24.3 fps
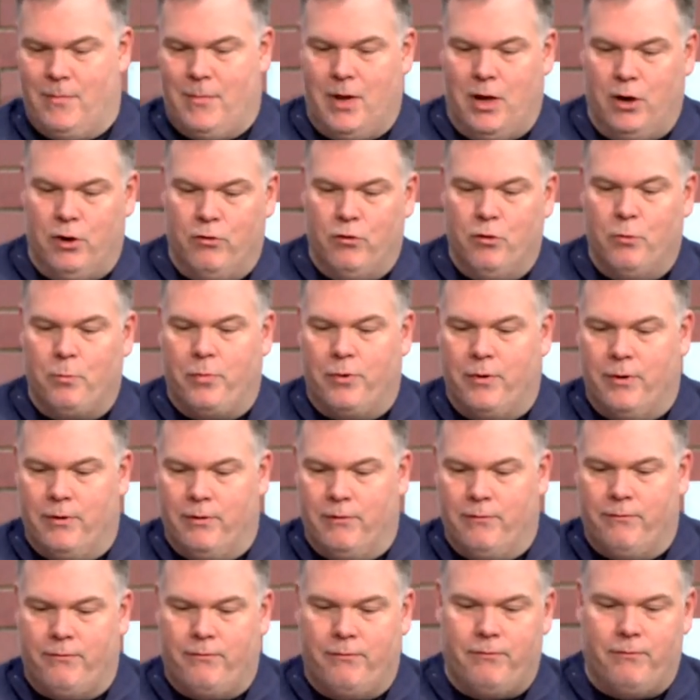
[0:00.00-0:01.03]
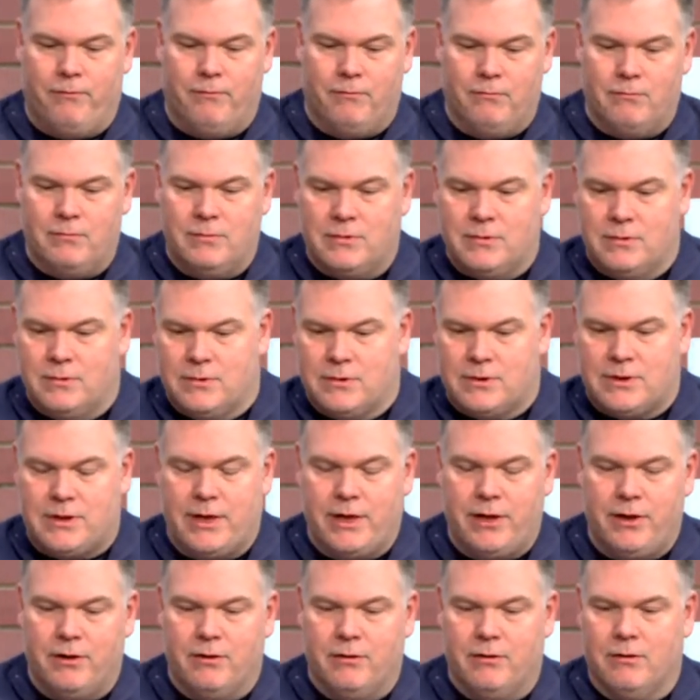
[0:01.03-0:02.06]
group of
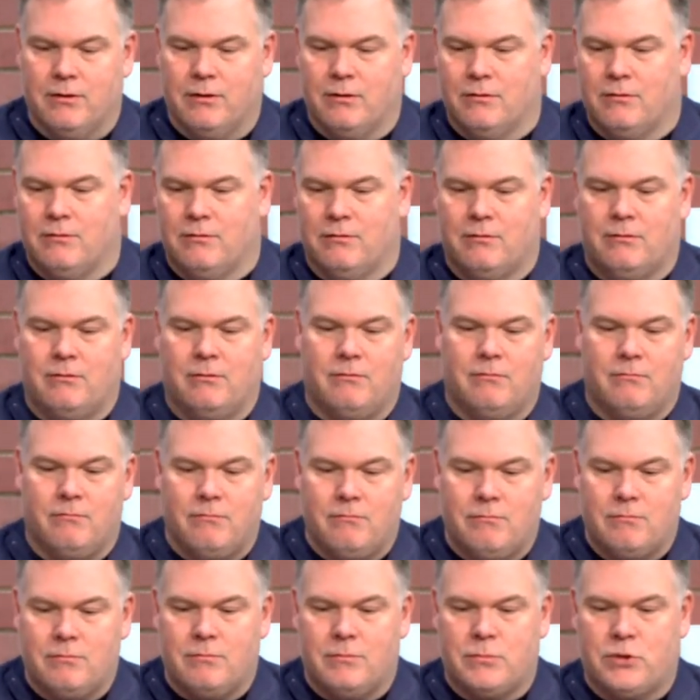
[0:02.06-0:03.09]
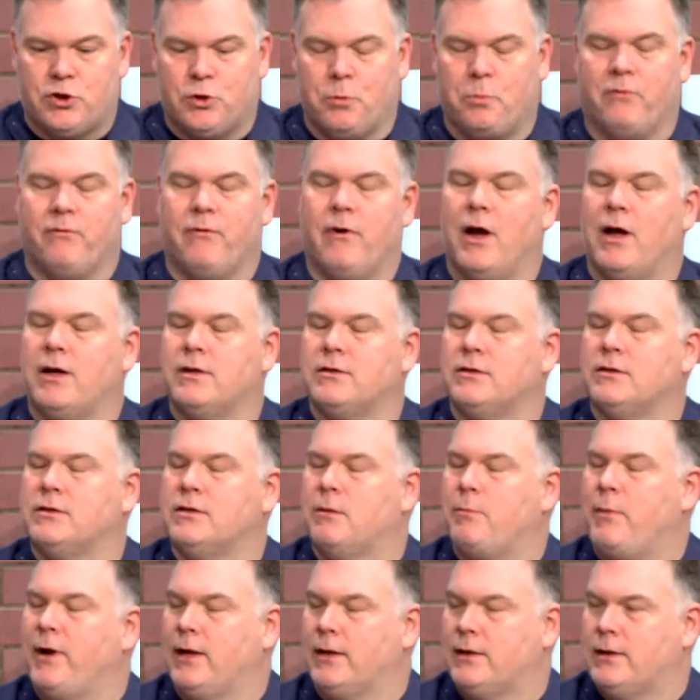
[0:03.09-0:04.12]
senior supervisors that
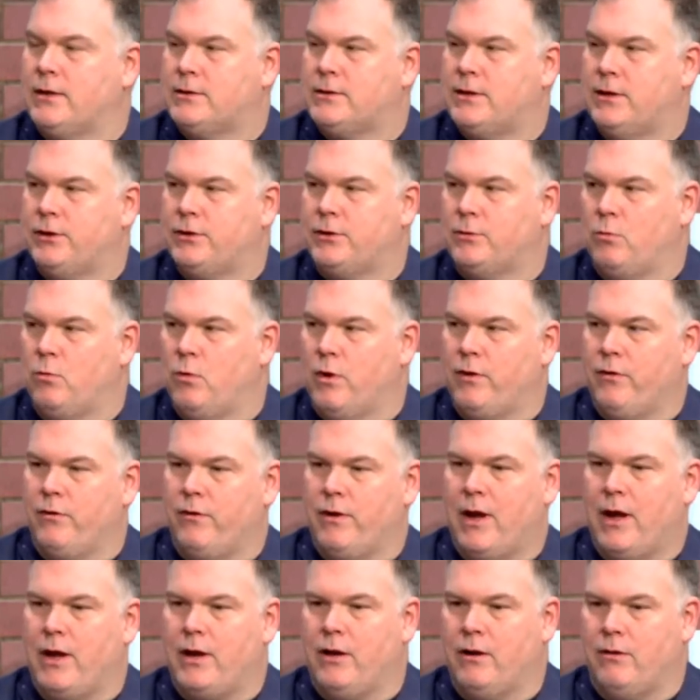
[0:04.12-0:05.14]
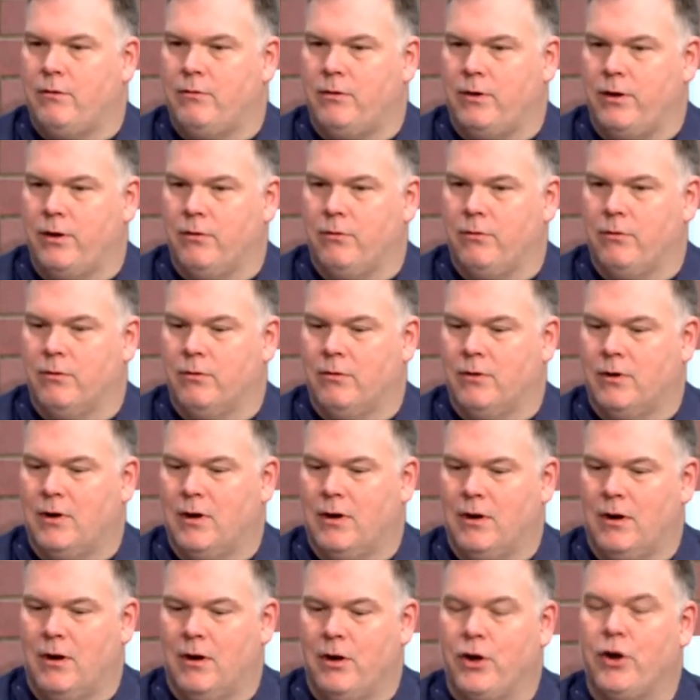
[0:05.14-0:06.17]
make a decision whether or not you
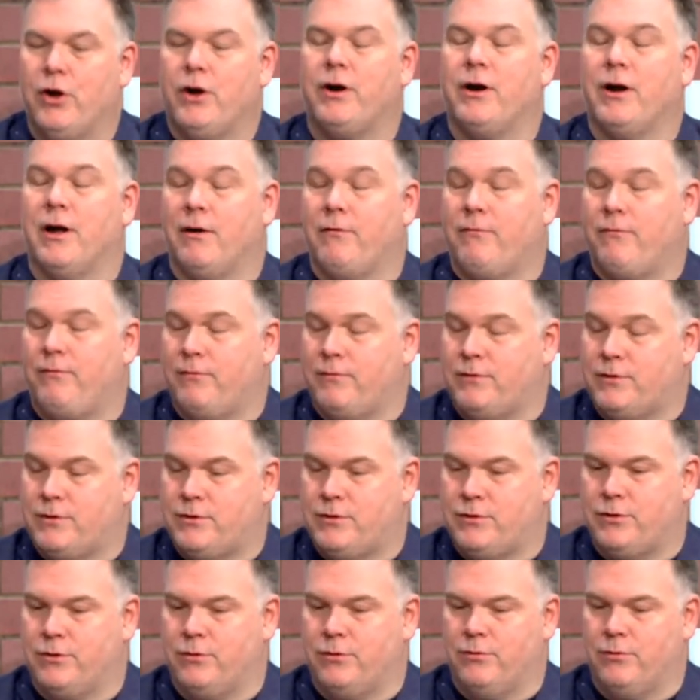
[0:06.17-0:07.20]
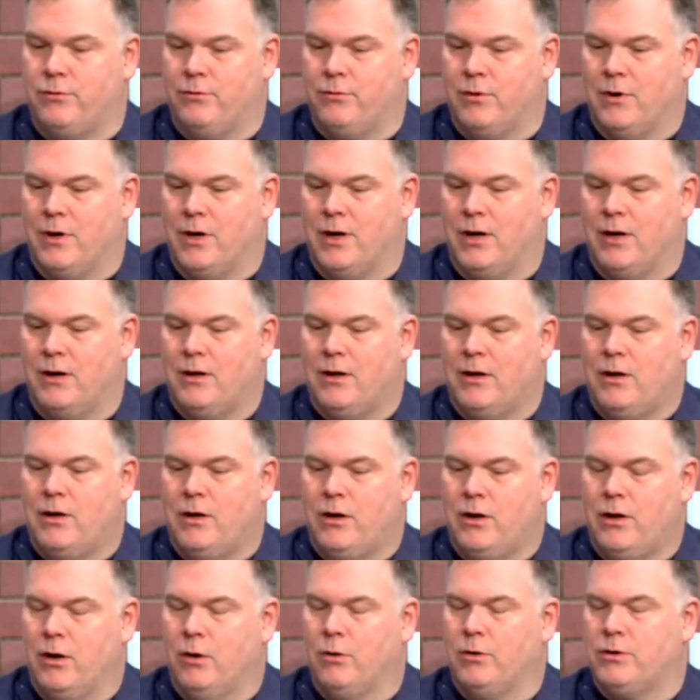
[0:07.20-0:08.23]
are good enough to
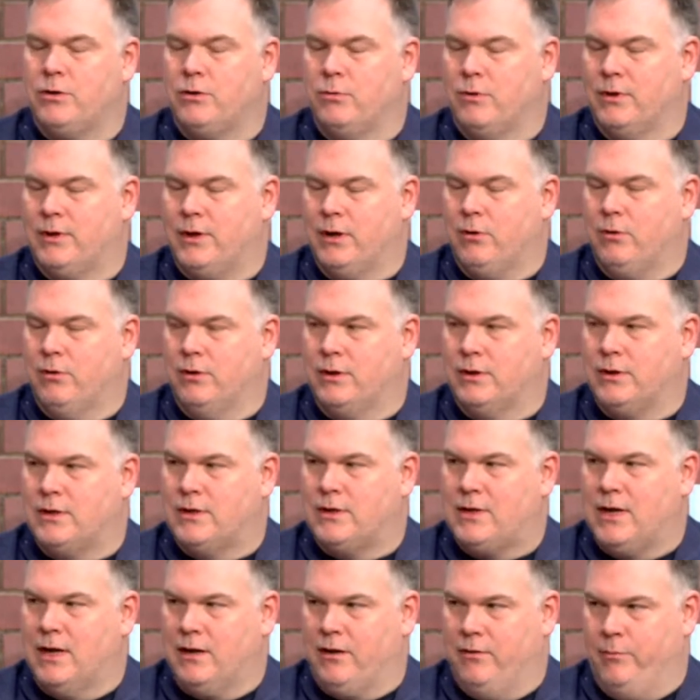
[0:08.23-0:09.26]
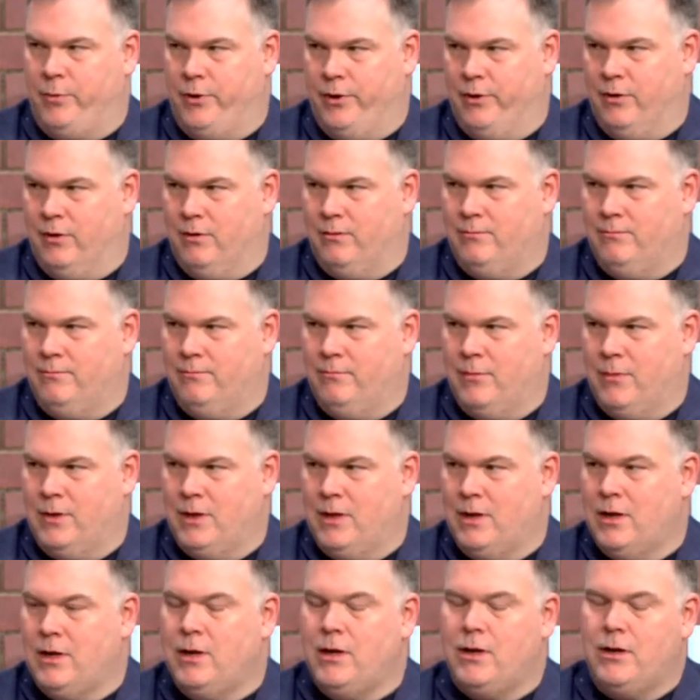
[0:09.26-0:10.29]
go into what they call the detective bureau.
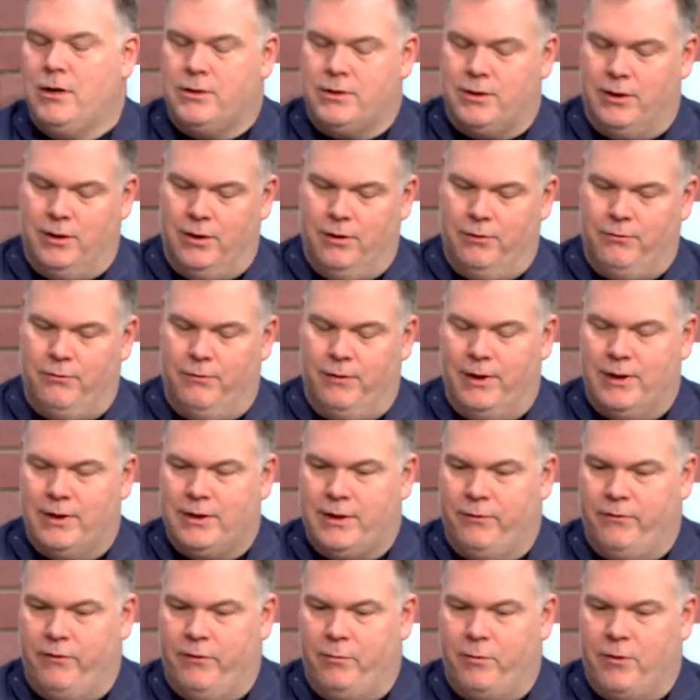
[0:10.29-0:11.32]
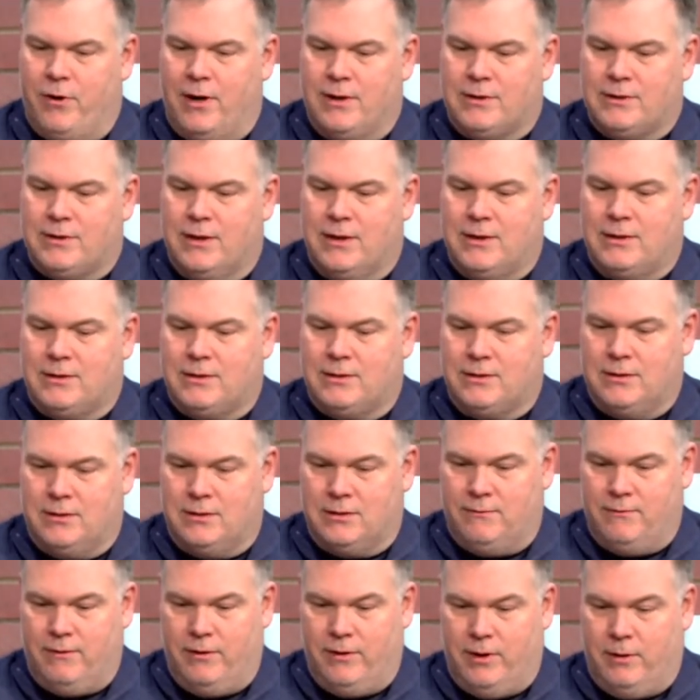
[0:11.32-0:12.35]
So you go through the interview process. It's
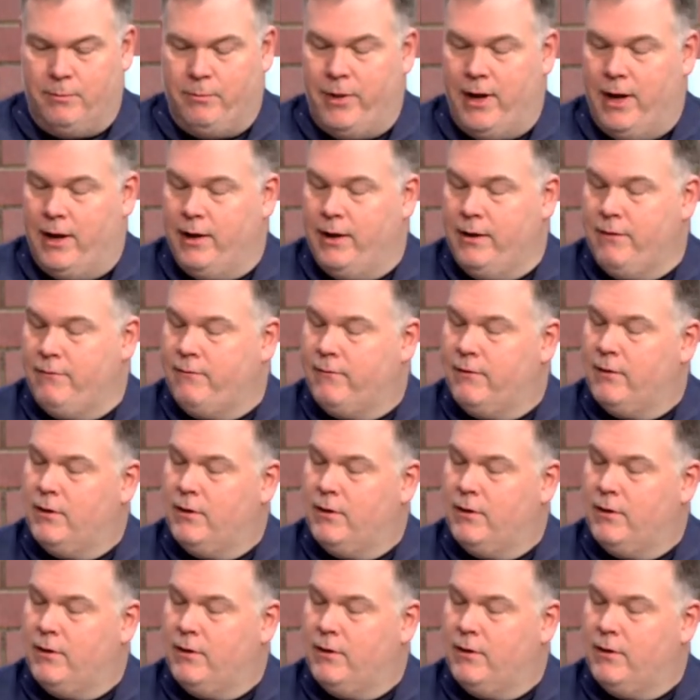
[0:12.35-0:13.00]
very competitive,